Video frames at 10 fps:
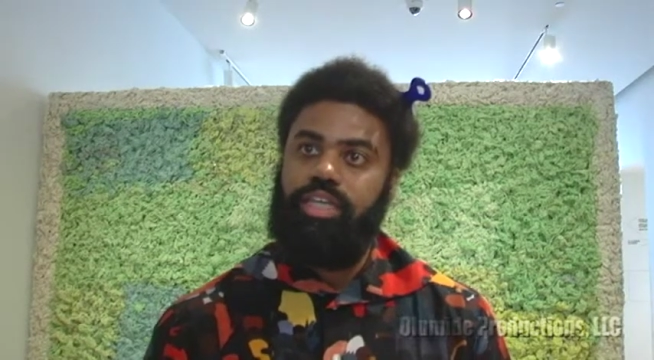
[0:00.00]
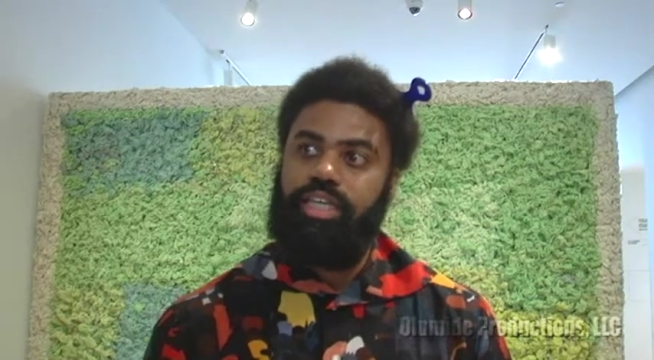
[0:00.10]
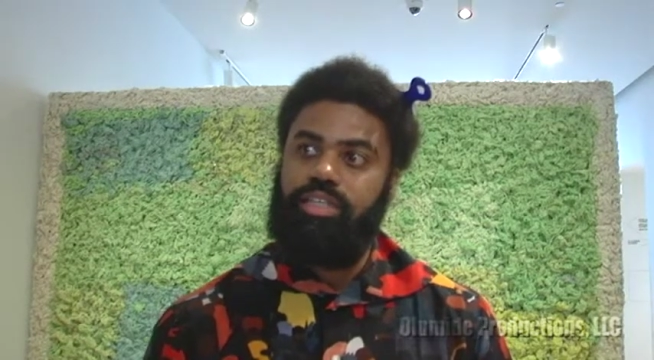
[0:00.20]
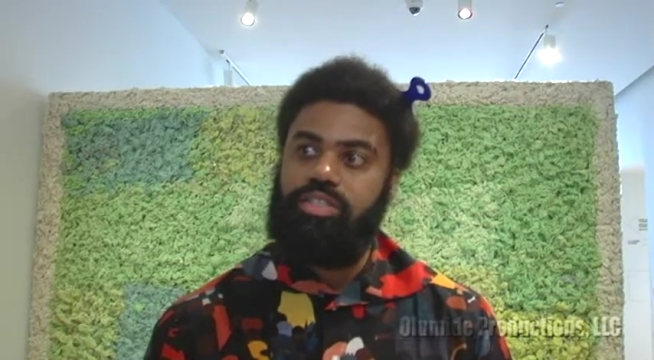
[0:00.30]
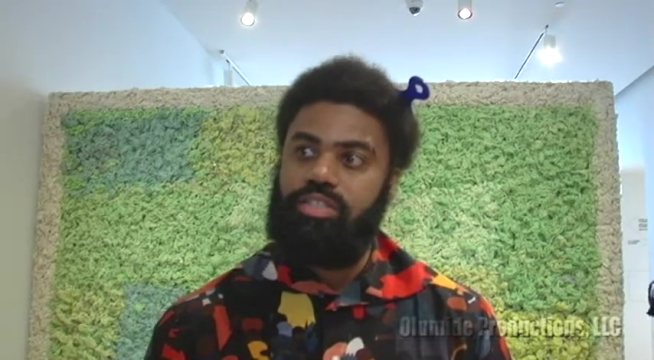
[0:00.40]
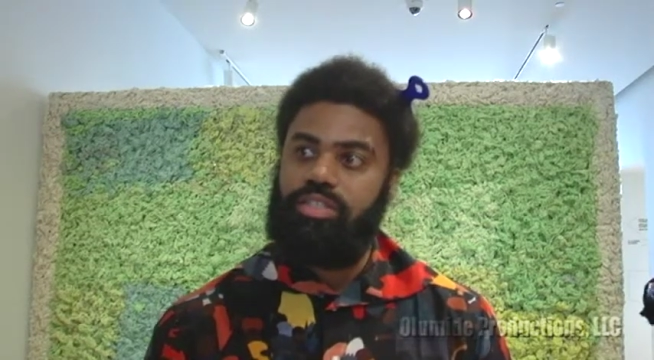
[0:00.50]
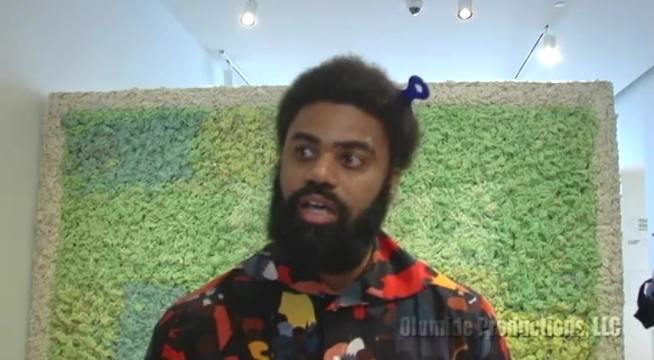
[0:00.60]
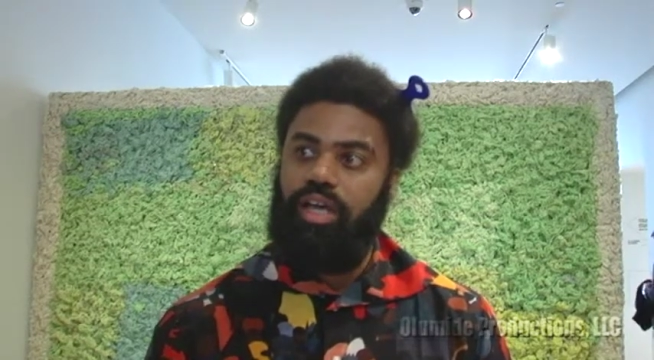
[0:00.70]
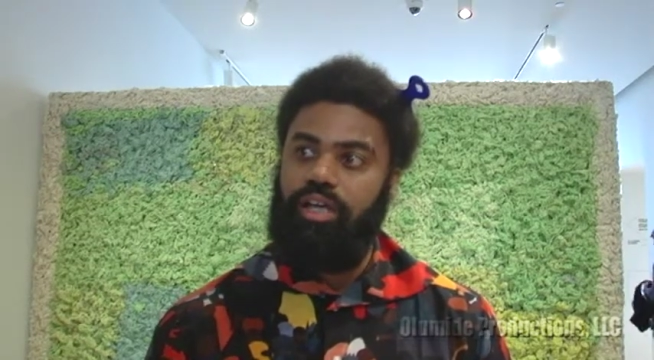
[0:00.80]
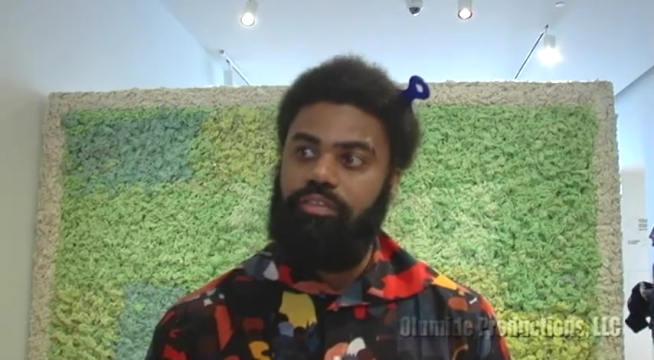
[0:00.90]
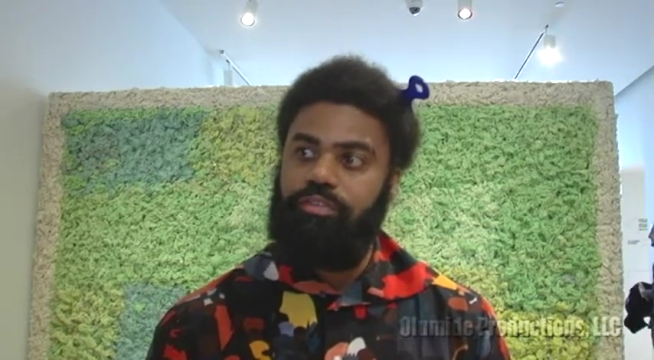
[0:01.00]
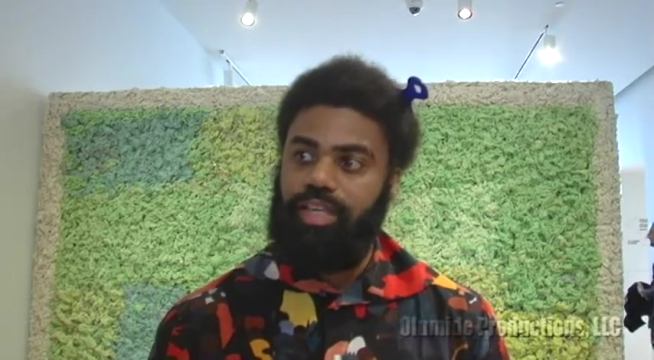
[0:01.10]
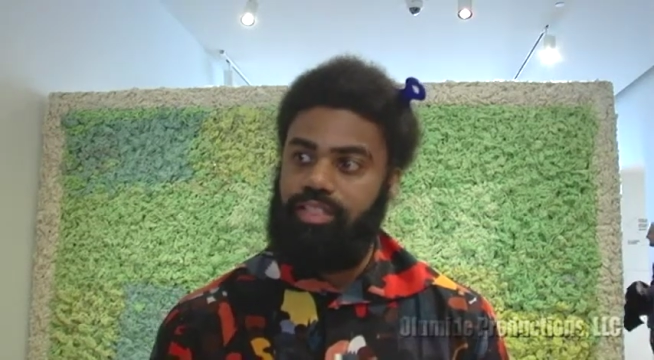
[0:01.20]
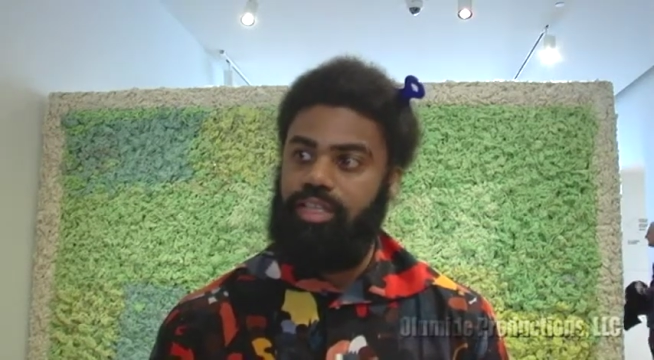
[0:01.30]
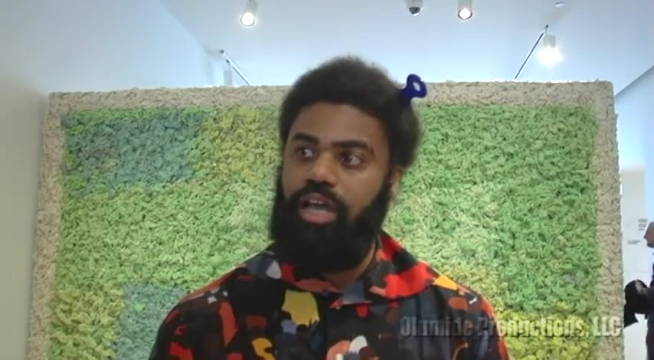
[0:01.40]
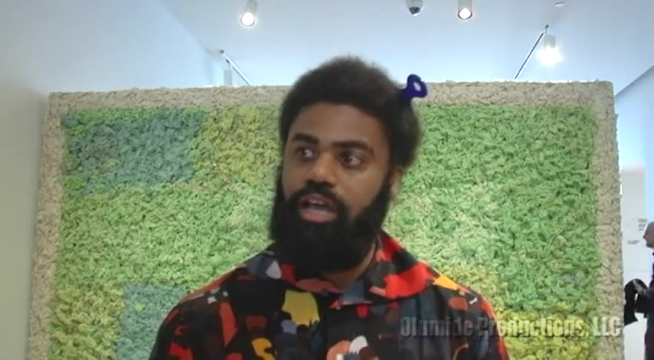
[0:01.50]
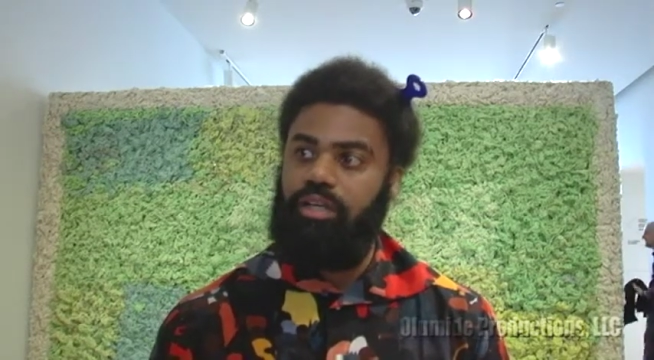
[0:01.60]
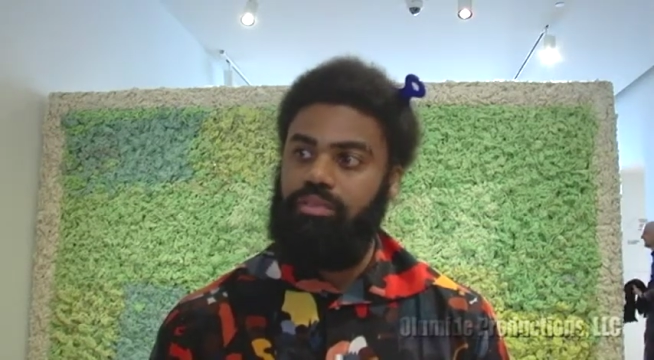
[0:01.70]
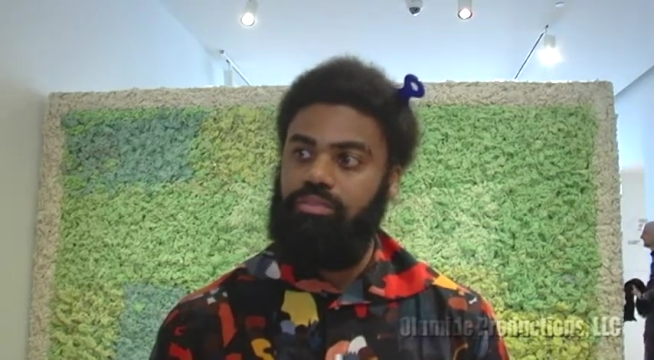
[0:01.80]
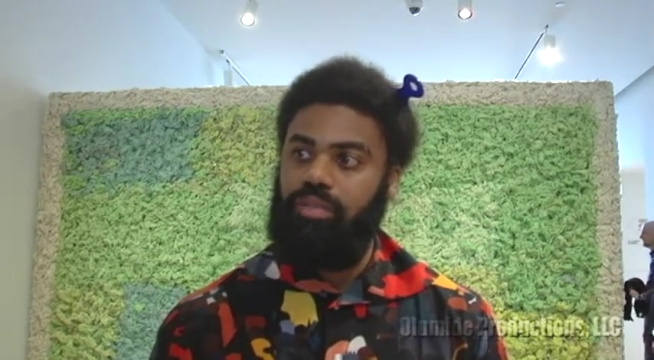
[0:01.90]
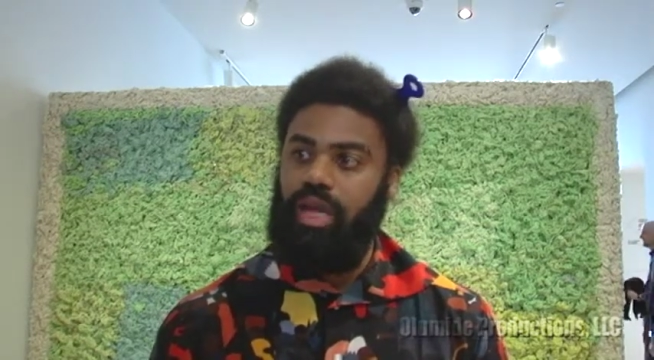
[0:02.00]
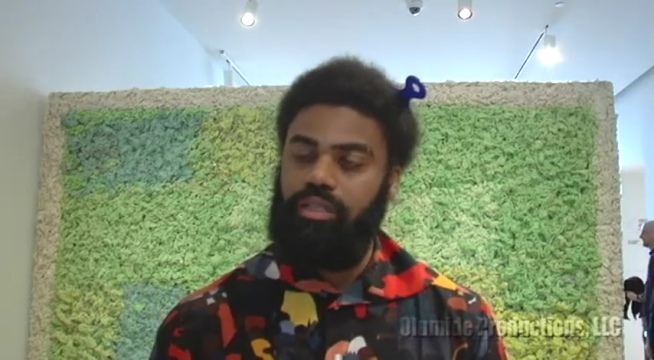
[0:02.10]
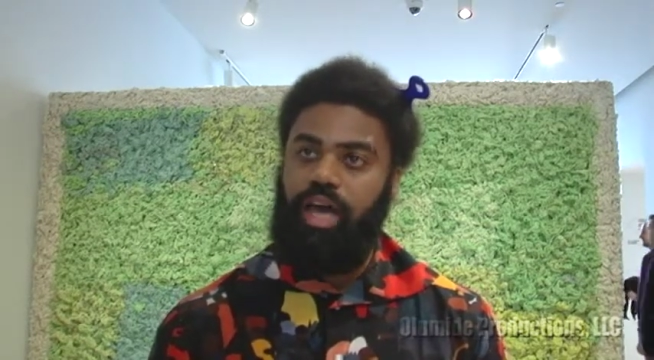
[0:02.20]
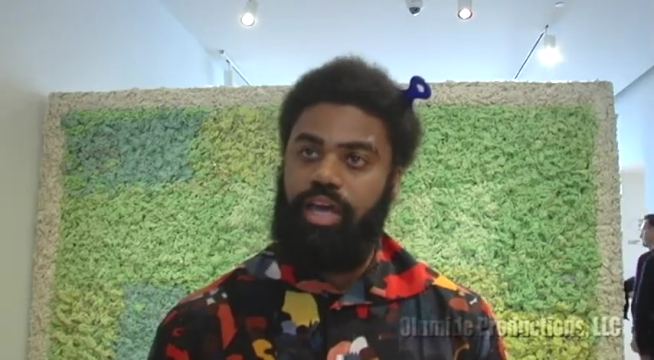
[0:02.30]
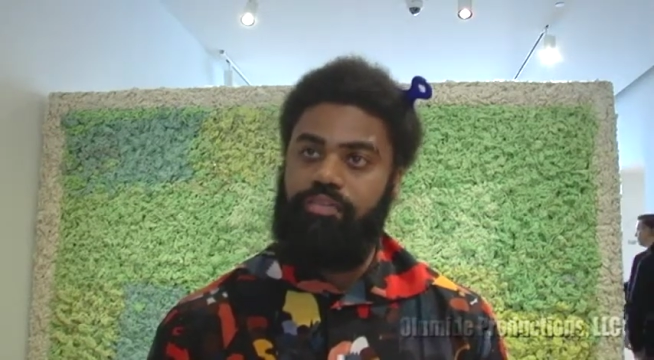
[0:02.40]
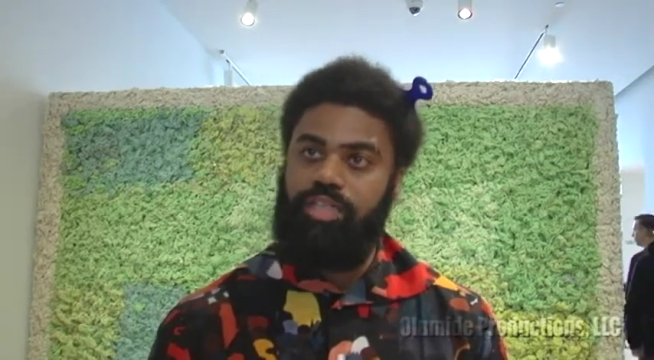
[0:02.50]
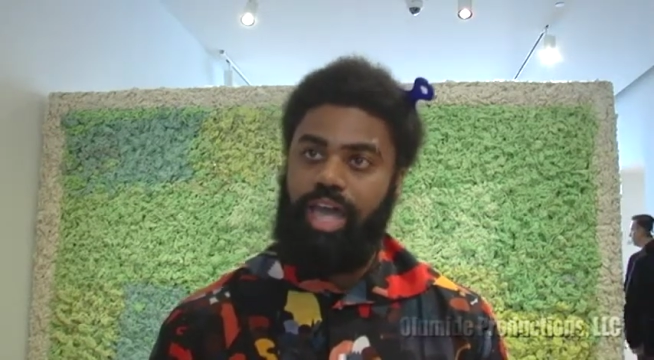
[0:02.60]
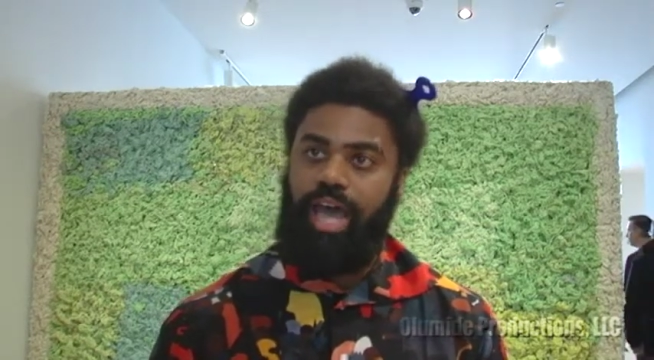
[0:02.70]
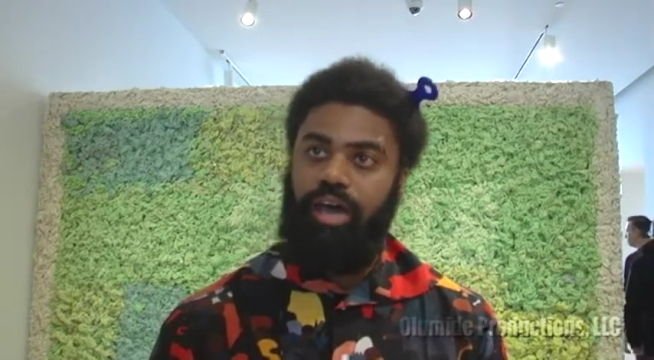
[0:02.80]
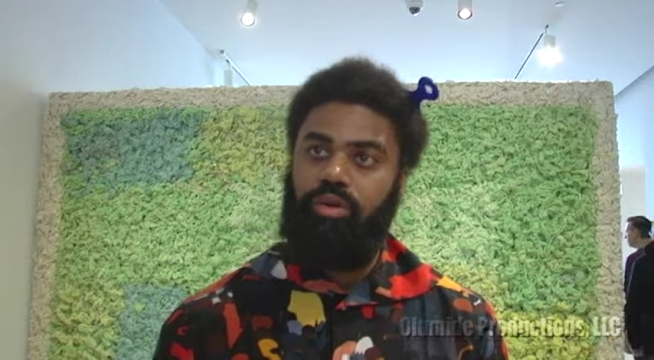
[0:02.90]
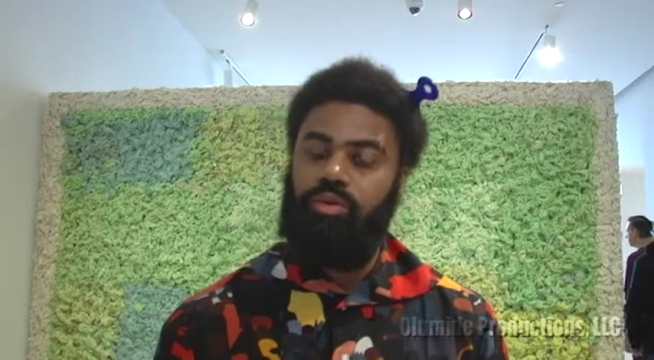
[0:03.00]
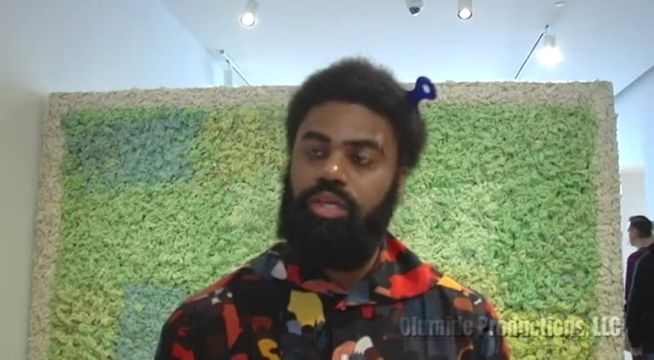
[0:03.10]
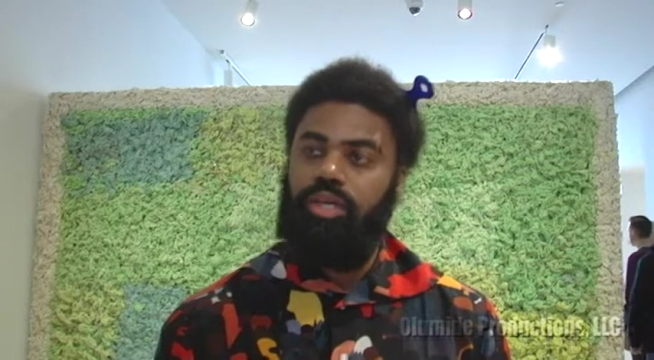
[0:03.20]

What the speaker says: it's affecting our lives now,